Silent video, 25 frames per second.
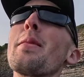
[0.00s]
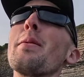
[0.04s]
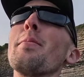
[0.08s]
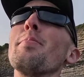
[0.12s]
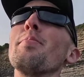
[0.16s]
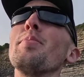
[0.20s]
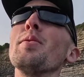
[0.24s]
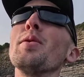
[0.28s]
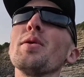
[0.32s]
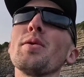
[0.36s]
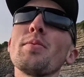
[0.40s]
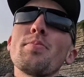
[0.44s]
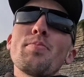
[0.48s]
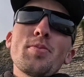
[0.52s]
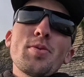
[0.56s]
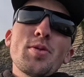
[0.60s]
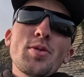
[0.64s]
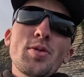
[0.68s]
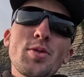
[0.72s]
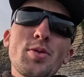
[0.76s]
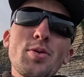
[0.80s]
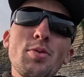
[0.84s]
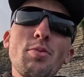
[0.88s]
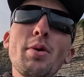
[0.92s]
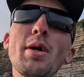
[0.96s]
But
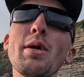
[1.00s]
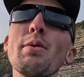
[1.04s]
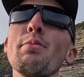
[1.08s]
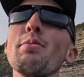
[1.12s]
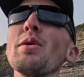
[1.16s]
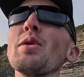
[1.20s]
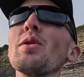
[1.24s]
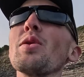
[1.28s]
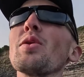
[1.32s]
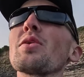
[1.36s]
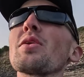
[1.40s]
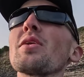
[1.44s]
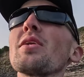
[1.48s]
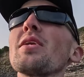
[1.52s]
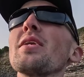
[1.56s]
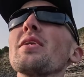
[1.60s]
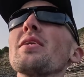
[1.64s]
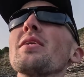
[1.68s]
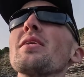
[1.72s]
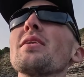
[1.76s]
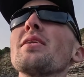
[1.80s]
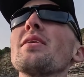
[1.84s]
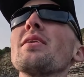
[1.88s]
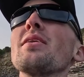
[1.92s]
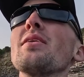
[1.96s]
the way we look at it,
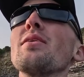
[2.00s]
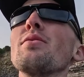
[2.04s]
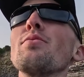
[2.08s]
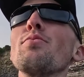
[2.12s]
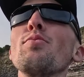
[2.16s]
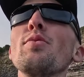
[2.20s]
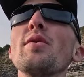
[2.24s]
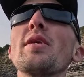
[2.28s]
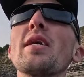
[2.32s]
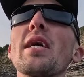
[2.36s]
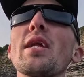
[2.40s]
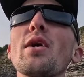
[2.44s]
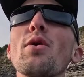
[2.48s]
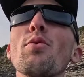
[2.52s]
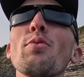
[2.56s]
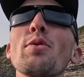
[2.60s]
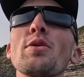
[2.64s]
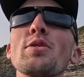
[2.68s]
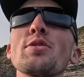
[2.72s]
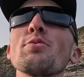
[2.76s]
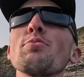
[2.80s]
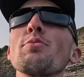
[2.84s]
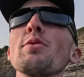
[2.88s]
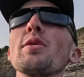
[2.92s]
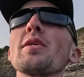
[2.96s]
we get out
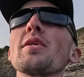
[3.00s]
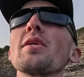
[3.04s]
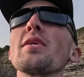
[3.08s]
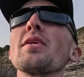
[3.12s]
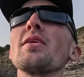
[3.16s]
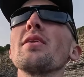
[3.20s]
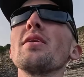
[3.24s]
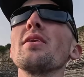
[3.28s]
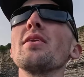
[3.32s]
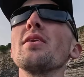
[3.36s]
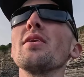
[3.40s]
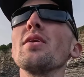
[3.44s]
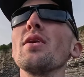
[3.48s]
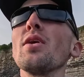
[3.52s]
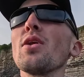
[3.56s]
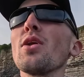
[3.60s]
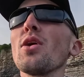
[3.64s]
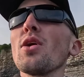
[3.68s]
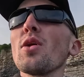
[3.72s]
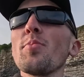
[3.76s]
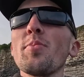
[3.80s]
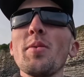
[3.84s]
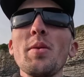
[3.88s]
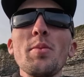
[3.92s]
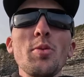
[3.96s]
once a week. A
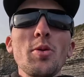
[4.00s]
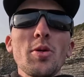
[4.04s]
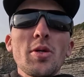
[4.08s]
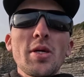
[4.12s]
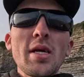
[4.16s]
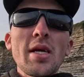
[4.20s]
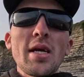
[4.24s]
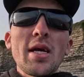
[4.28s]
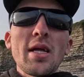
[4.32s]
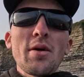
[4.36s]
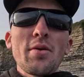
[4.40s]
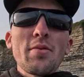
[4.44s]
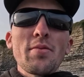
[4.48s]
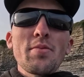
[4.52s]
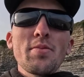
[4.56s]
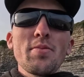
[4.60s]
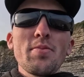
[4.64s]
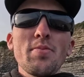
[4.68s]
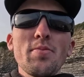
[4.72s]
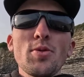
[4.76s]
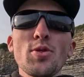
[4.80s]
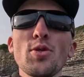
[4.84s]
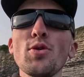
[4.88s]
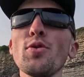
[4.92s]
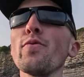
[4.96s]
lot of people can get out
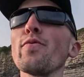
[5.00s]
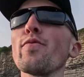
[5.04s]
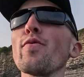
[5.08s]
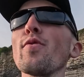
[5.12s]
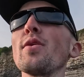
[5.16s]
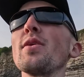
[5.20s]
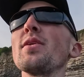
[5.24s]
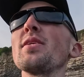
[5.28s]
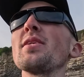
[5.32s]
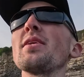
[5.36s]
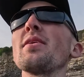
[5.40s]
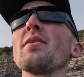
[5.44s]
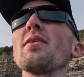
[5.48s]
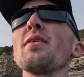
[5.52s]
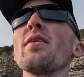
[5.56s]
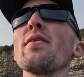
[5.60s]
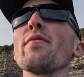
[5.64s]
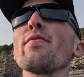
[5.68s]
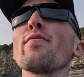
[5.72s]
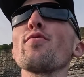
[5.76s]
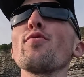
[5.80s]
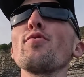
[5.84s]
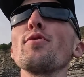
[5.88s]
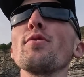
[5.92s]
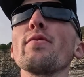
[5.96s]

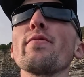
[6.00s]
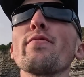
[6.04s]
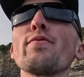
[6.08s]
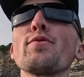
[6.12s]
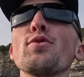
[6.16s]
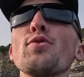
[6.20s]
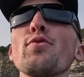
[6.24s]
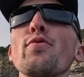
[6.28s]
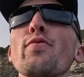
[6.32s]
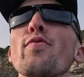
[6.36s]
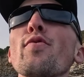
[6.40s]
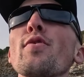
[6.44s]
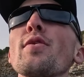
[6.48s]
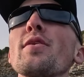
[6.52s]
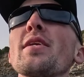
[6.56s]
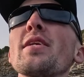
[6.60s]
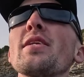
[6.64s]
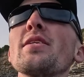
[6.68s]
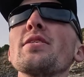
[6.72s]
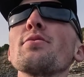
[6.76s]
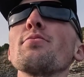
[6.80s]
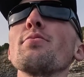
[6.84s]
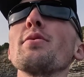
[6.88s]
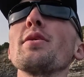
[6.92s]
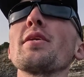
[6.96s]
2-3
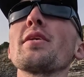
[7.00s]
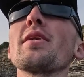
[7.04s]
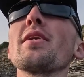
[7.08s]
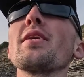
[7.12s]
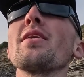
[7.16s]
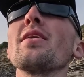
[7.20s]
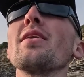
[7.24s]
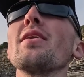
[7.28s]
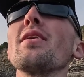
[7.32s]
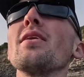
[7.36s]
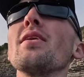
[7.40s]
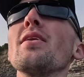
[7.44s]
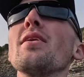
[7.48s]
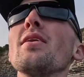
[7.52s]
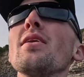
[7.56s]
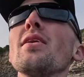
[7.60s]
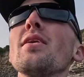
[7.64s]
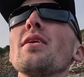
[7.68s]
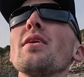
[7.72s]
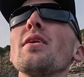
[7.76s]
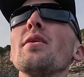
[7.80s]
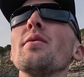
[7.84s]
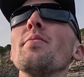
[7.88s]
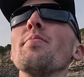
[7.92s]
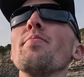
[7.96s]
days a week.
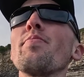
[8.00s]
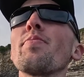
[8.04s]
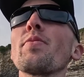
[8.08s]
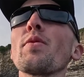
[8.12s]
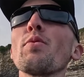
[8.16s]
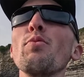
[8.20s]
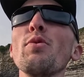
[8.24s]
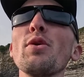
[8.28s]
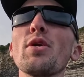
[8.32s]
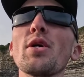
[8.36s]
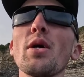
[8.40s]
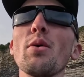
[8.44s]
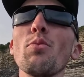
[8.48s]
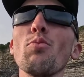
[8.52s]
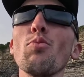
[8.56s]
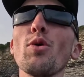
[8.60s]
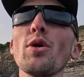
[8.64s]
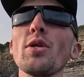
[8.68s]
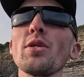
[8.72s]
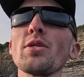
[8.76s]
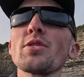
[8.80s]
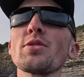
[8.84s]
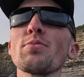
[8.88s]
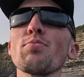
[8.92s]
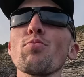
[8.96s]
We come
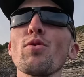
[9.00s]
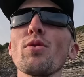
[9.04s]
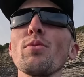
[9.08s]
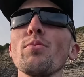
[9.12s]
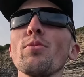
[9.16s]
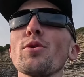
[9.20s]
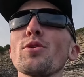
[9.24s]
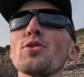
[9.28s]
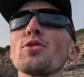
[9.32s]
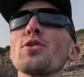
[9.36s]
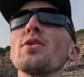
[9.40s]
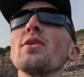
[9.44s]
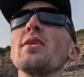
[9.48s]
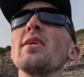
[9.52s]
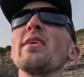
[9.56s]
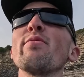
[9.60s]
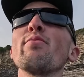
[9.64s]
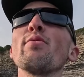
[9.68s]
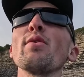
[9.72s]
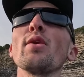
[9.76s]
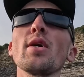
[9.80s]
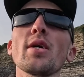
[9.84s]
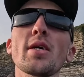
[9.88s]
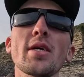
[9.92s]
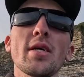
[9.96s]
once pretty much if
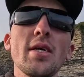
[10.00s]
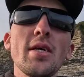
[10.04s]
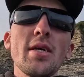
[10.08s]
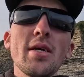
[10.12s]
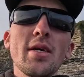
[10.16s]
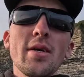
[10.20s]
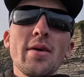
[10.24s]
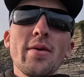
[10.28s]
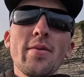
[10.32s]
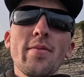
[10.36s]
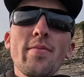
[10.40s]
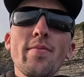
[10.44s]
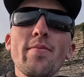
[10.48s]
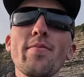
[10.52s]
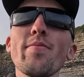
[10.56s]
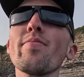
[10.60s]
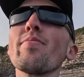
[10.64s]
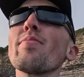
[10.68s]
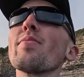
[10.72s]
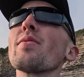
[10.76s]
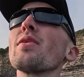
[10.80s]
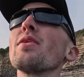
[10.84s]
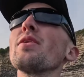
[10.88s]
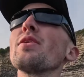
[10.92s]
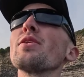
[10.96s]
we're lucky.
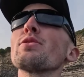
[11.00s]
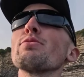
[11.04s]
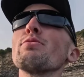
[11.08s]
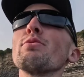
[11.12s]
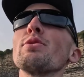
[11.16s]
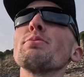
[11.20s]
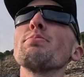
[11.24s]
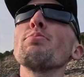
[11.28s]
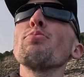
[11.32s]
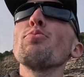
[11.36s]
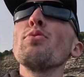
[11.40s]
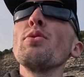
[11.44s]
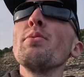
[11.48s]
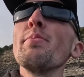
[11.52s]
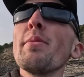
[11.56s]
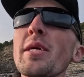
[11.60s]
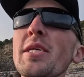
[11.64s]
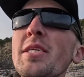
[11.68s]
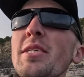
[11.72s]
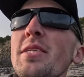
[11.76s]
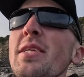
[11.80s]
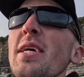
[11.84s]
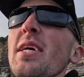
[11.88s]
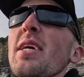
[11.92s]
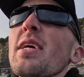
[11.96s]
So we
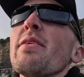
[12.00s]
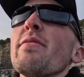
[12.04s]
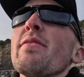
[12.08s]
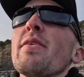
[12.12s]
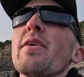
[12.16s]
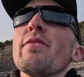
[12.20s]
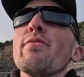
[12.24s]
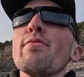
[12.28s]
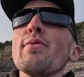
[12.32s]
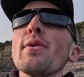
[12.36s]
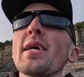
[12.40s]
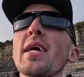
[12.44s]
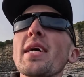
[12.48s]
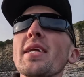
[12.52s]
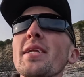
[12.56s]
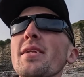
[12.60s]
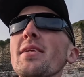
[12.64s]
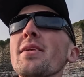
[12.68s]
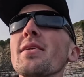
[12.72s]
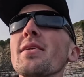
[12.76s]
make a day of it if we can.